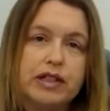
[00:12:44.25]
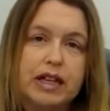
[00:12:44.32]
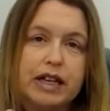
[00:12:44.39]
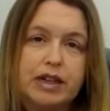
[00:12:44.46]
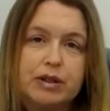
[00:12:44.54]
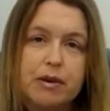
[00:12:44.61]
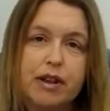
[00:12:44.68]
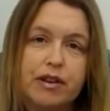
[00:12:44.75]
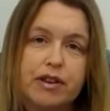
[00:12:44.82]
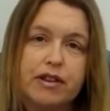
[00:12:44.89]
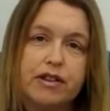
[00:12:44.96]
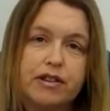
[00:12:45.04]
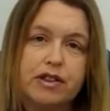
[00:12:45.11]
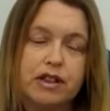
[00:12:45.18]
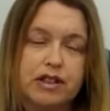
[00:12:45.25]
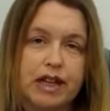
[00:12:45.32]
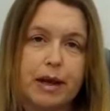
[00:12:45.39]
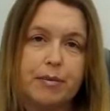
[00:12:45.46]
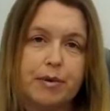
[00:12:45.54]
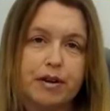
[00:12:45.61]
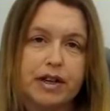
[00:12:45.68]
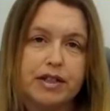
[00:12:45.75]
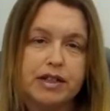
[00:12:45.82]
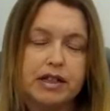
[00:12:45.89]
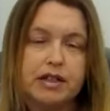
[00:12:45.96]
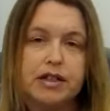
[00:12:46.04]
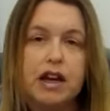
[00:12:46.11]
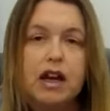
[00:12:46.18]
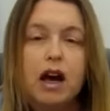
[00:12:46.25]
each month as the debt progresses.